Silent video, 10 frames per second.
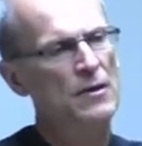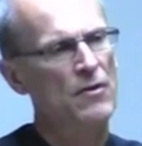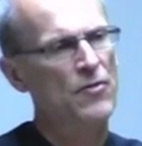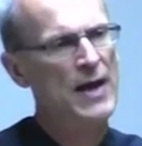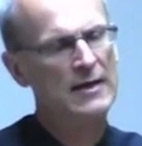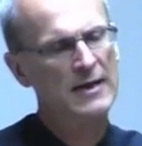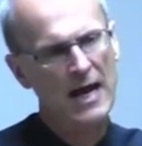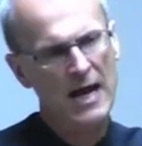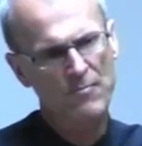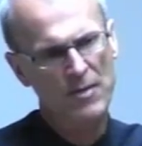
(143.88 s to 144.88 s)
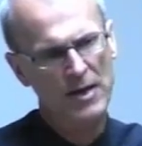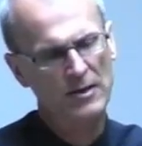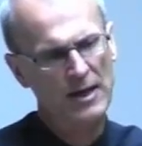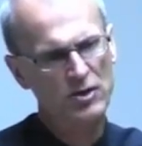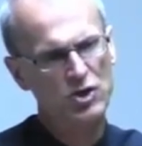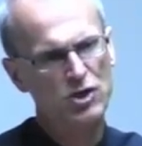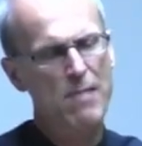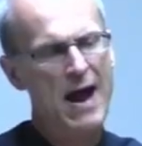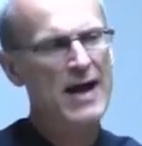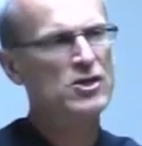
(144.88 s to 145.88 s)
that came and, and
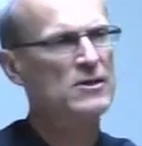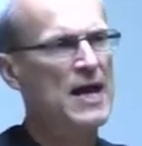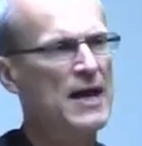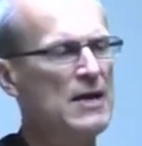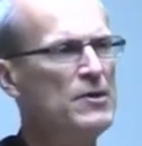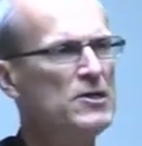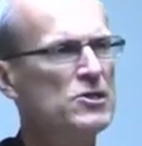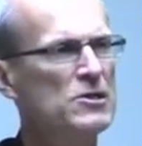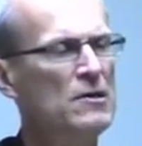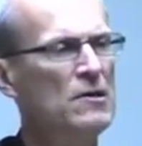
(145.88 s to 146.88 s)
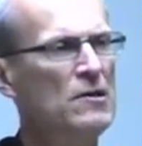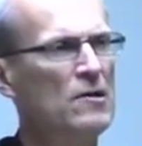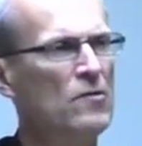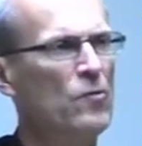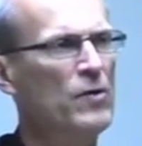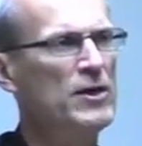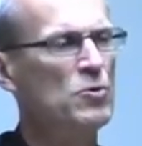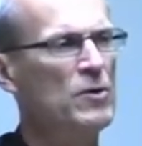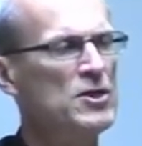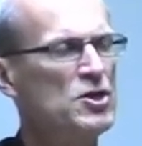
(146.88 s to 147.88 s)
smashed that image, which
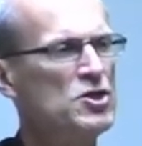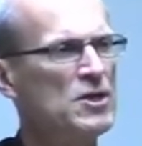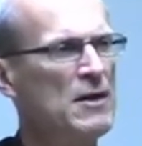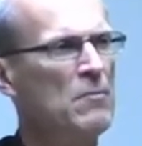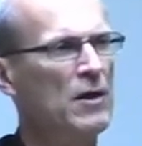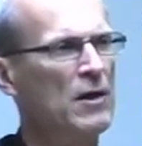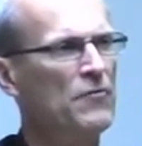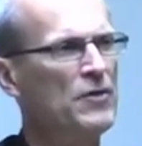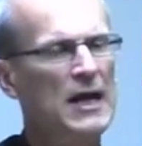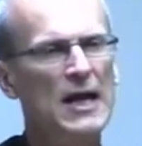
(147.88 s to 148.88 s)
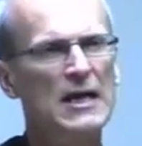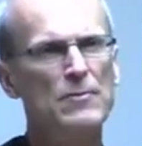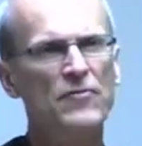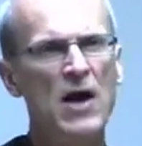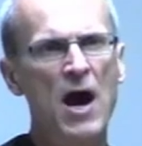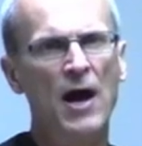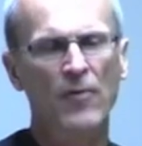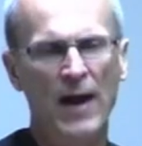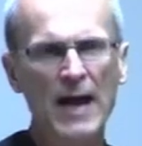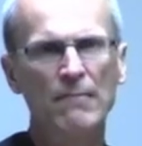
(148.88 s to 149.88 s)
was a symbol of the kingdom of God,
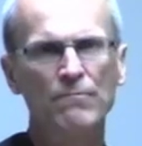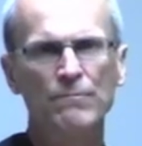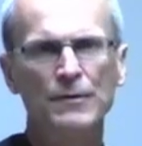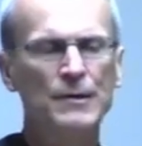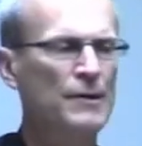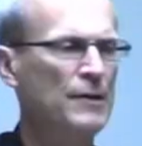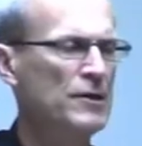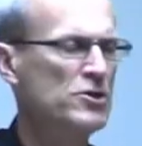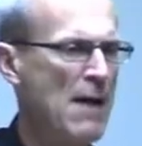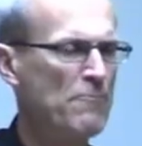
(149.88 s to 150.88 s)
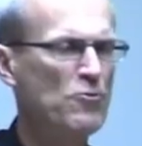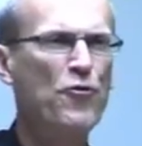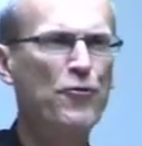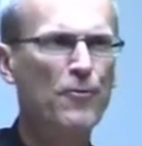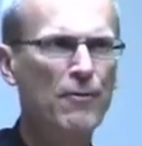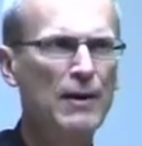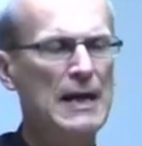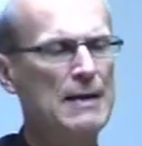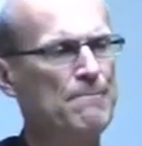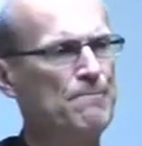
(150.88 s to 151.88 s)
right? Chapter
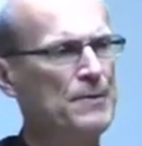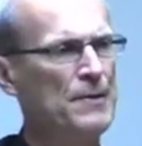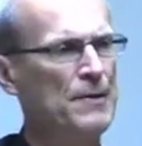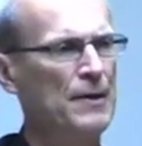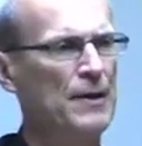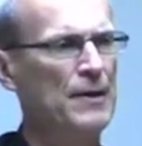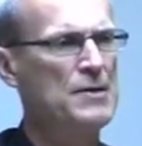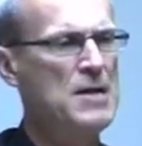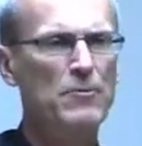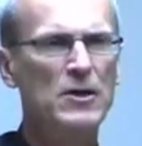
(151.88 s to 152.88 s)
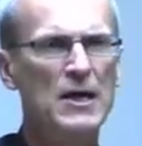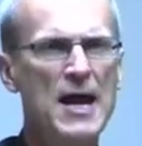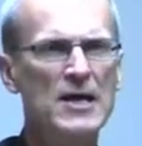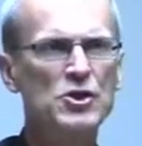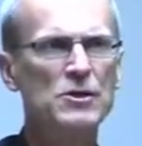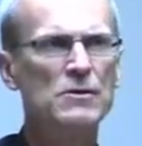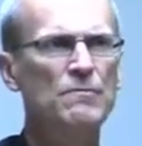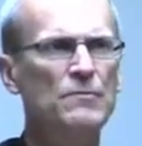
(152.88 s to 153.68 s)
3, uh, Nebuchadnezzar